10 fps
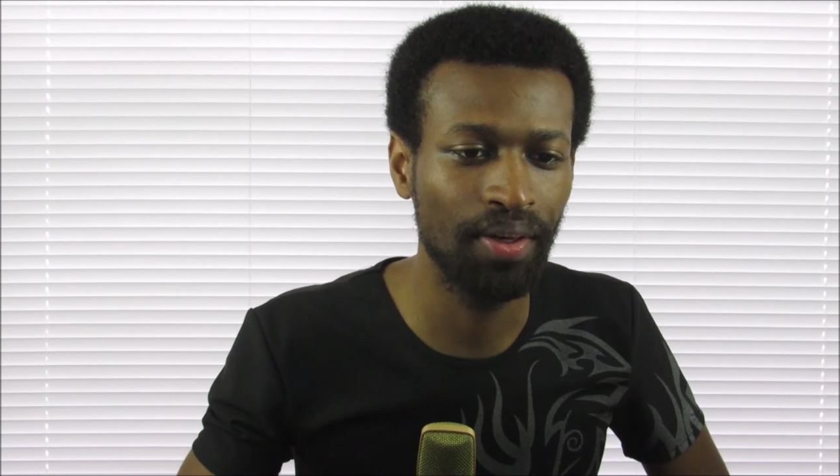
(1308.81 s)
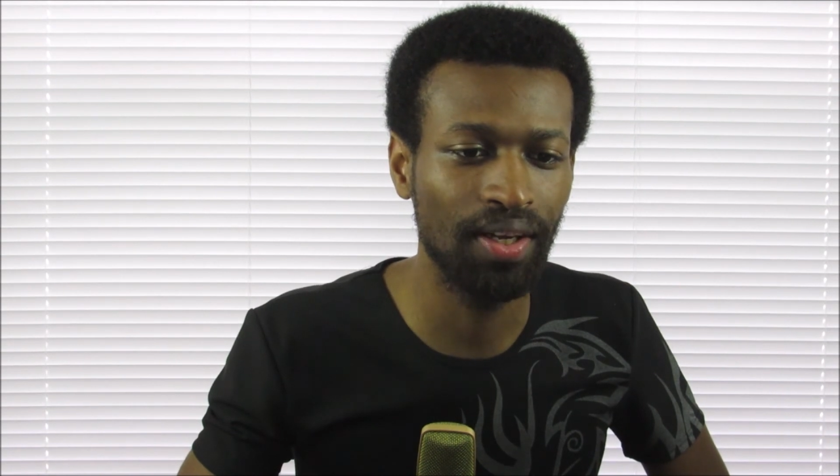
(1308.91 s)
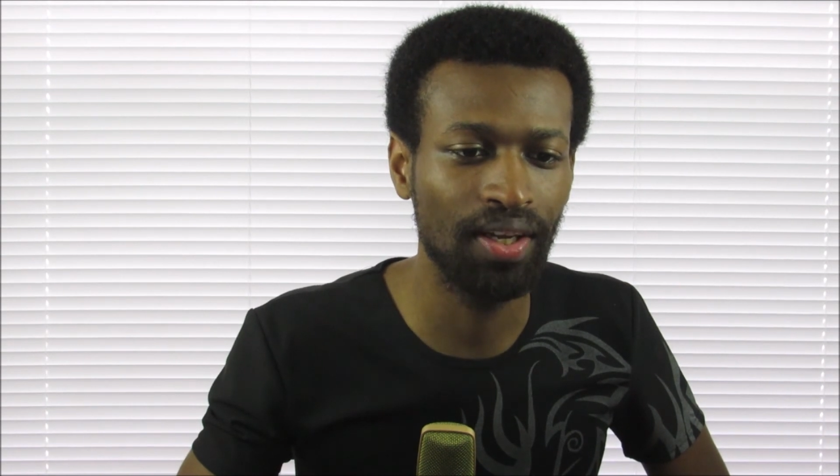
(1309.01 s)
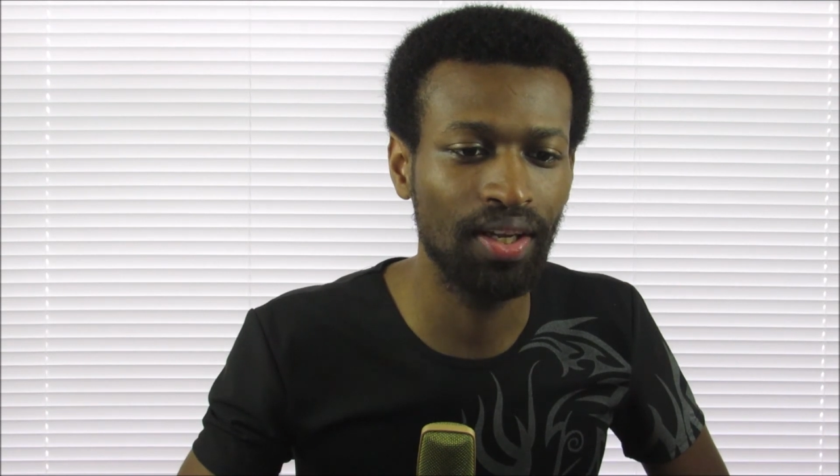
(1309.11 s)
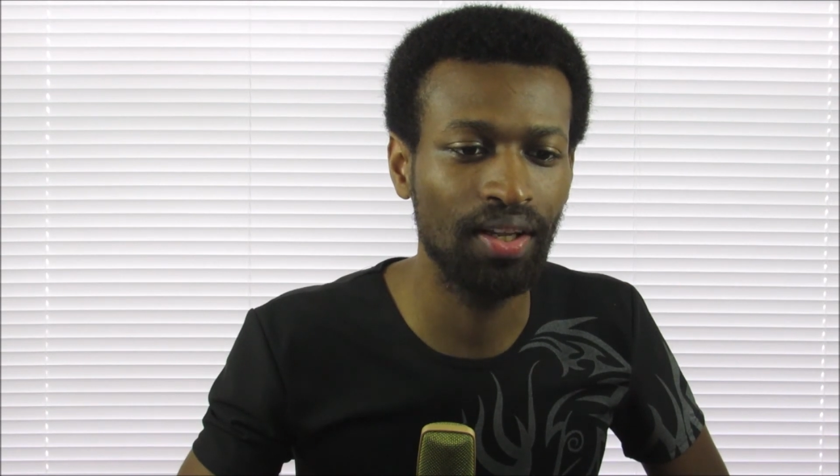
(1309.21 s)
put
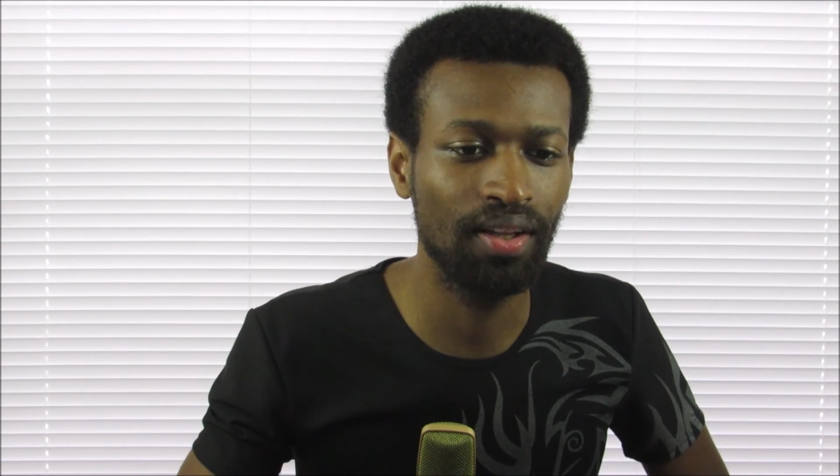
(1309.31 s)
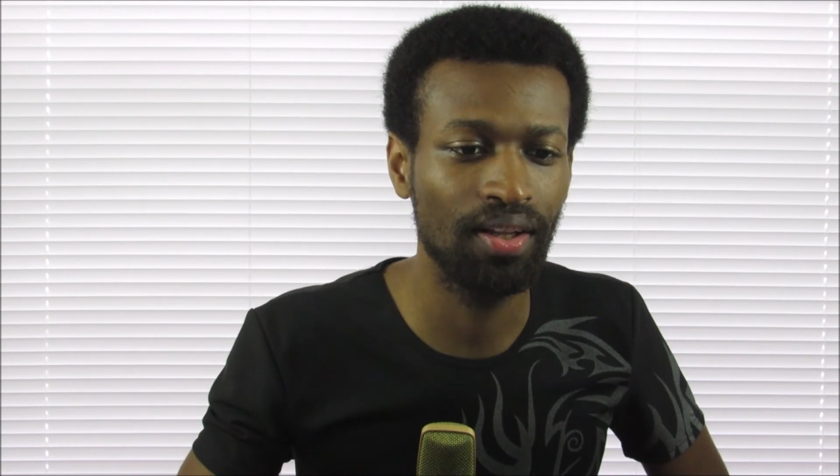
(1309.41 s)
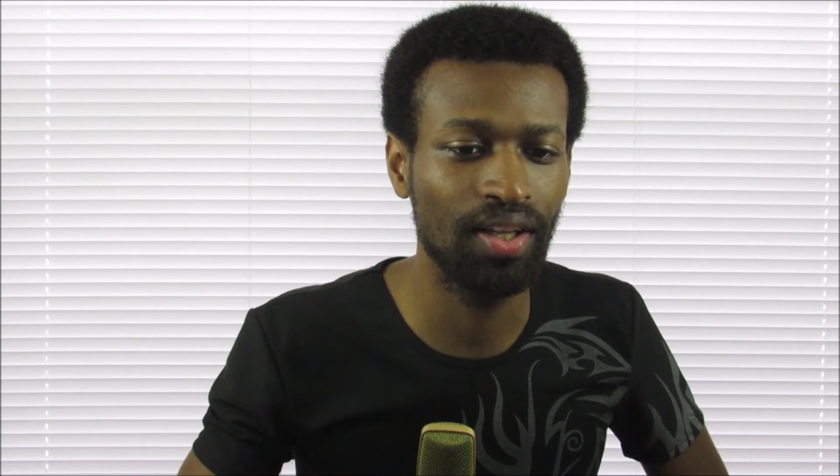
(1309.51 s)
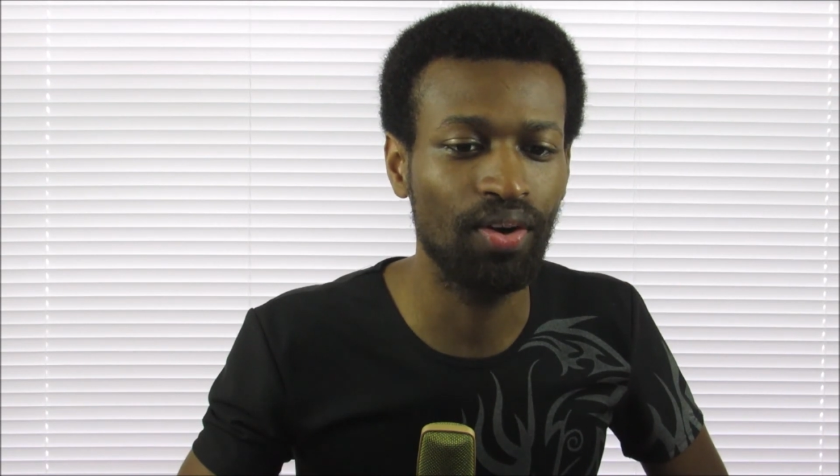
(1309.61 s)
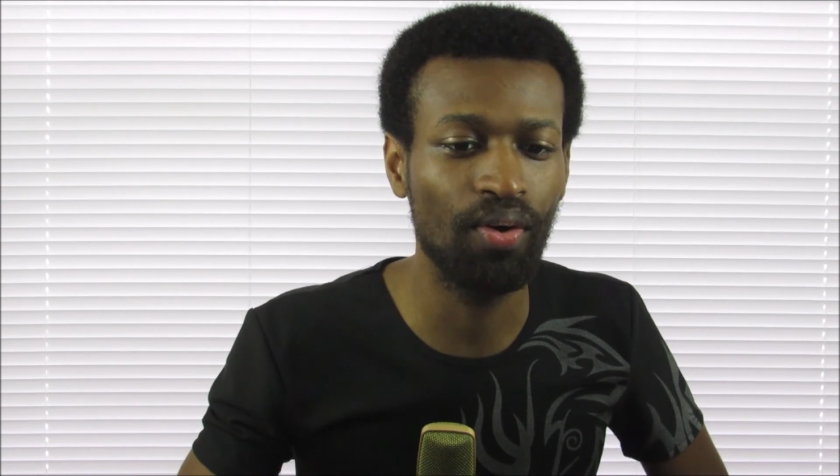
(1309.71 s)

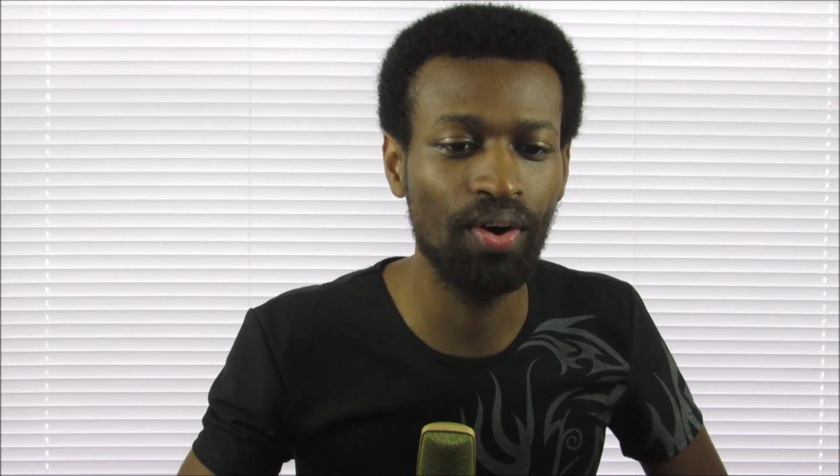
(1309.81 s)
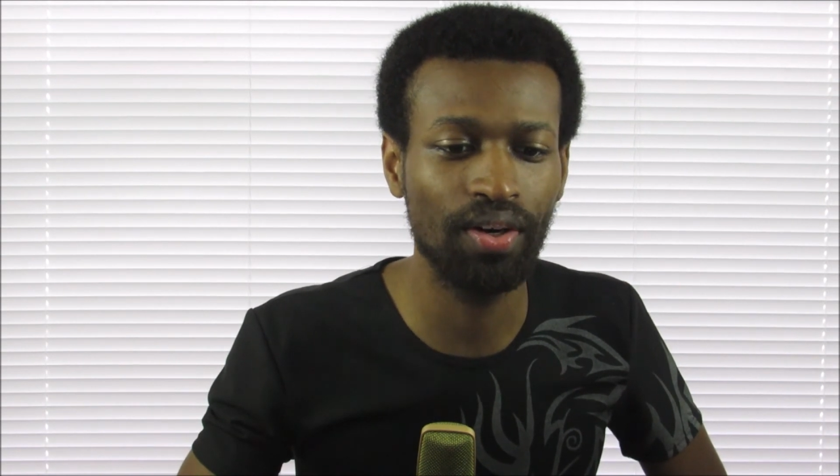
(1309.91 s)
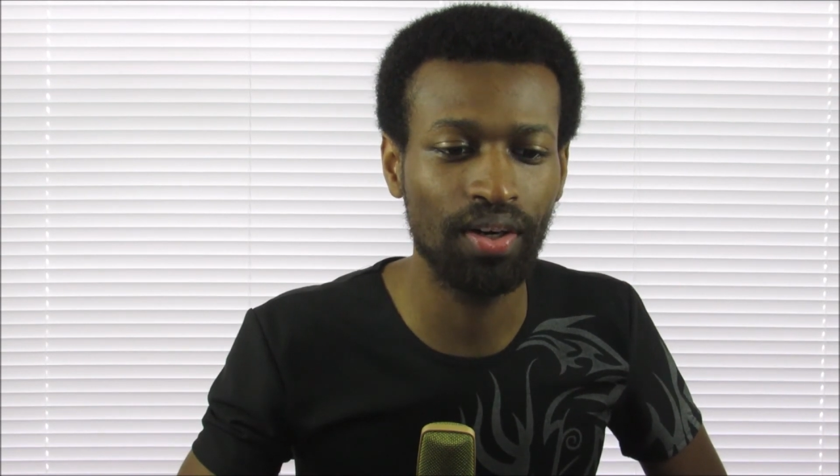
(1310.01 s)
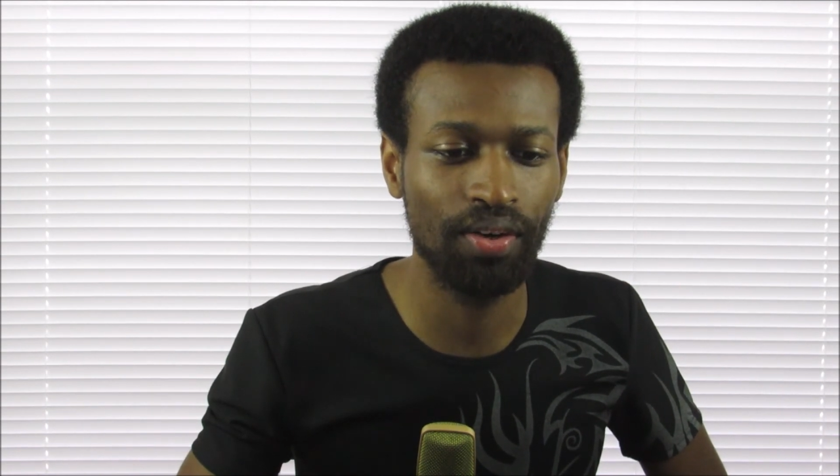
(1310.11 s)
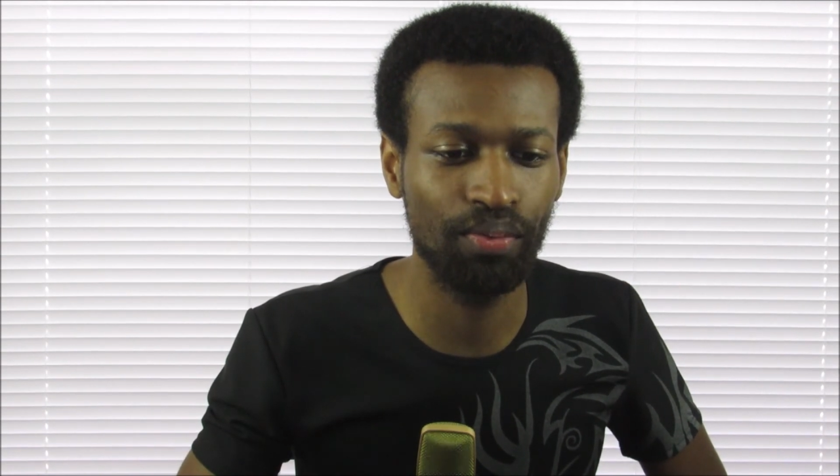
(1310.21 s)
in the
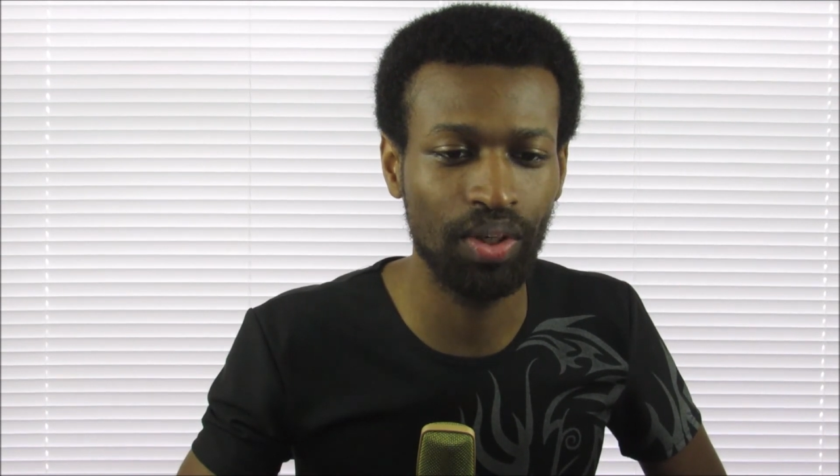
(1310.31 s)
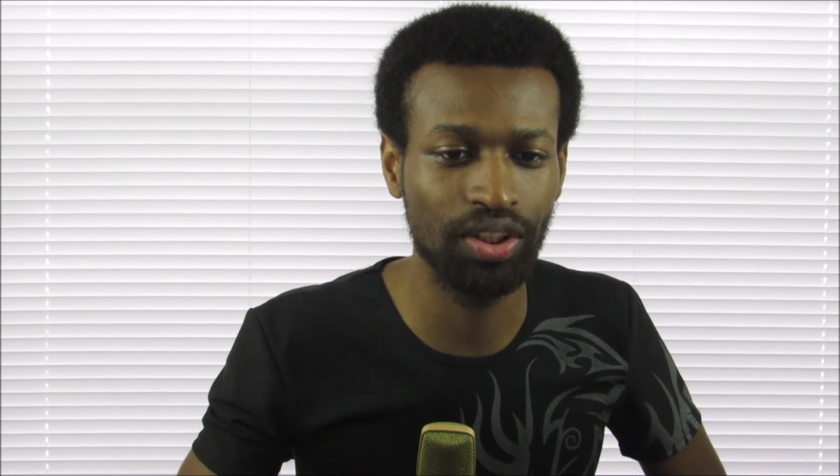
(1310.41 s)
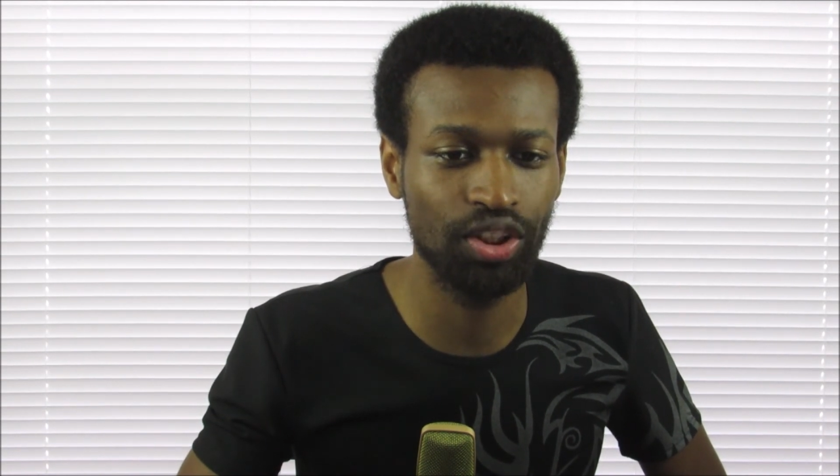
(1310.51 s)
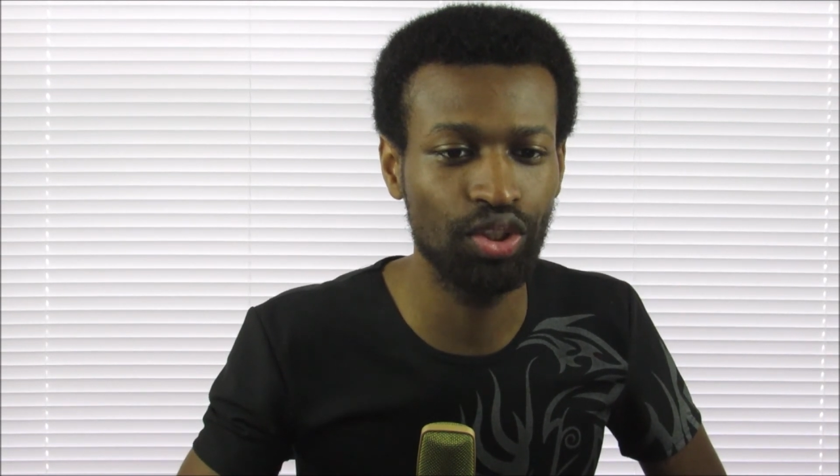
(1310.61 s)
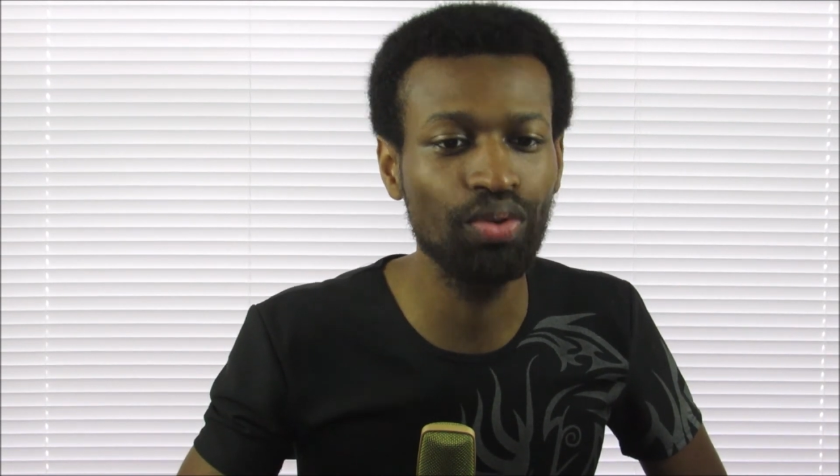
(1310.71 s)
order of
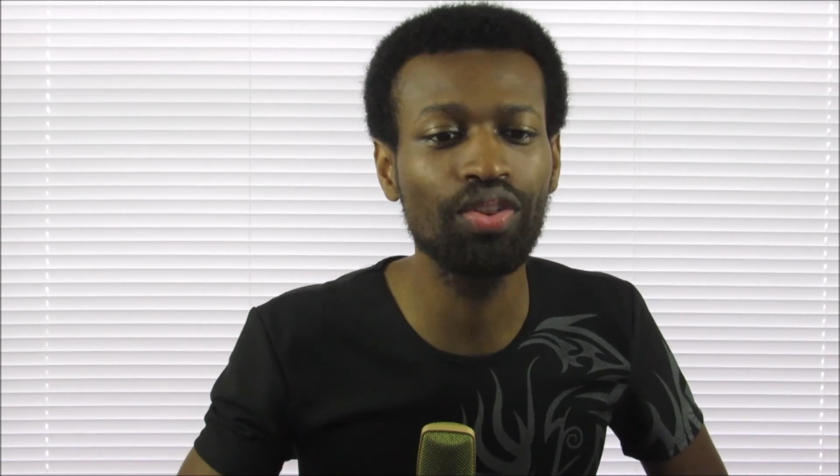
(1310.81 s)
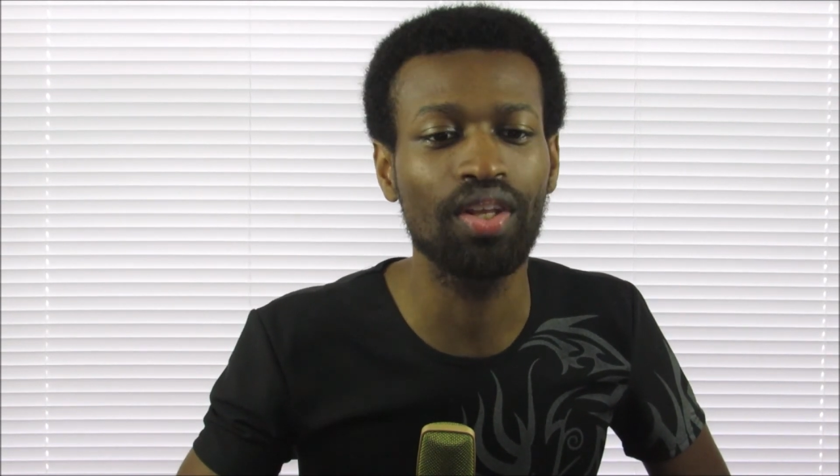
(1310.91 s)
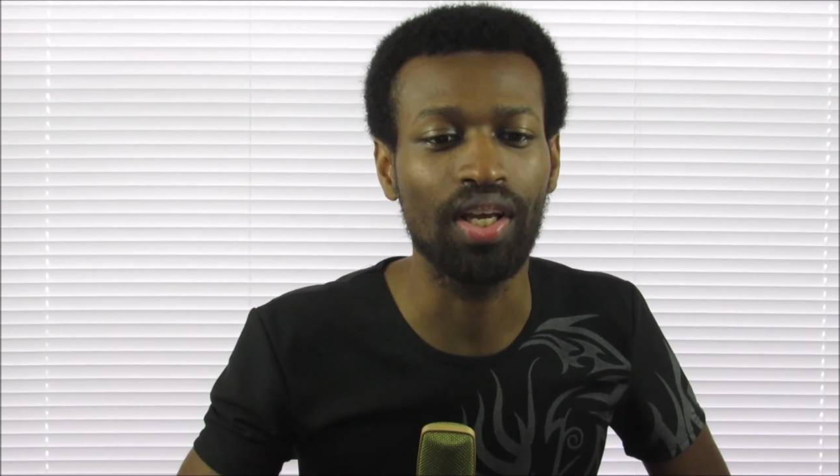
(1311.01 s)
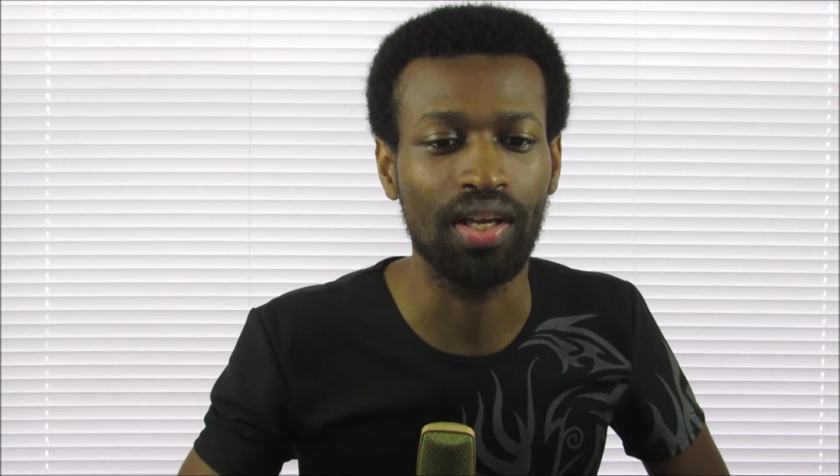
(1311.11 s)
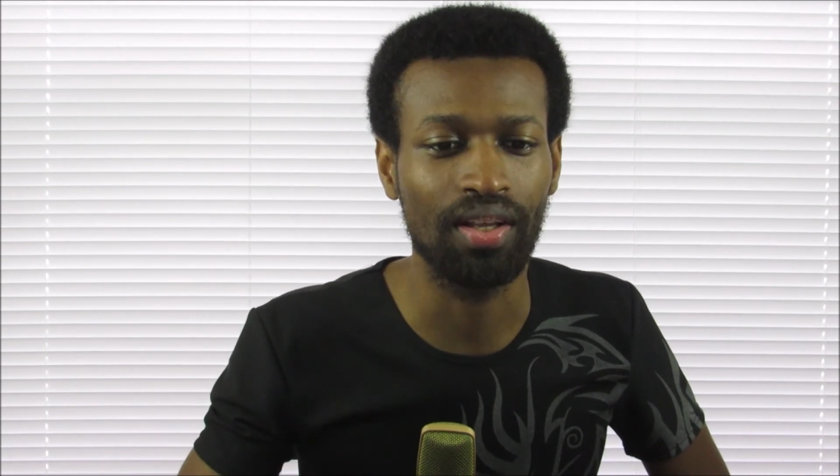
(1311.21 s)
which you
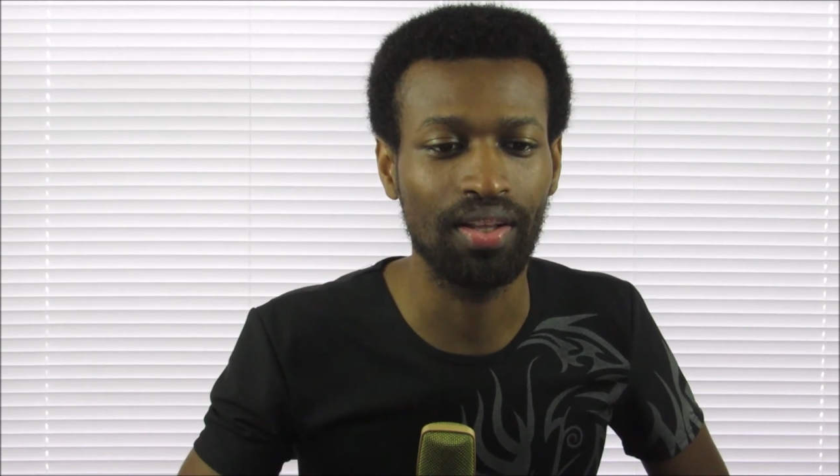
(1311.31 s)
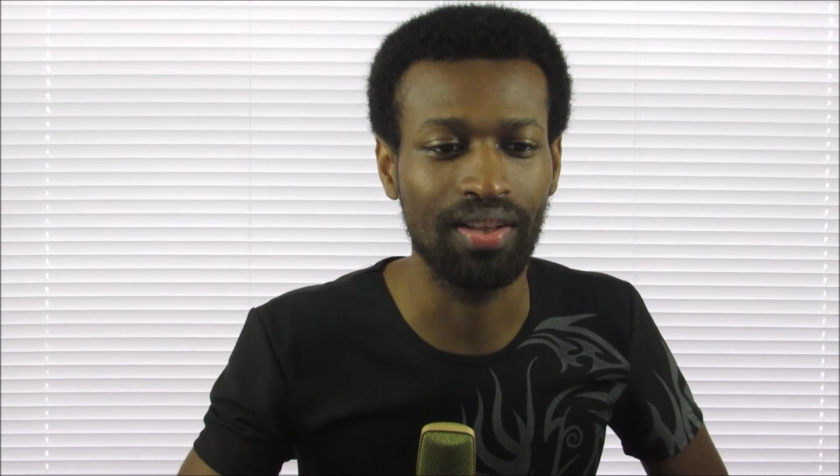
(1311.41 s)
think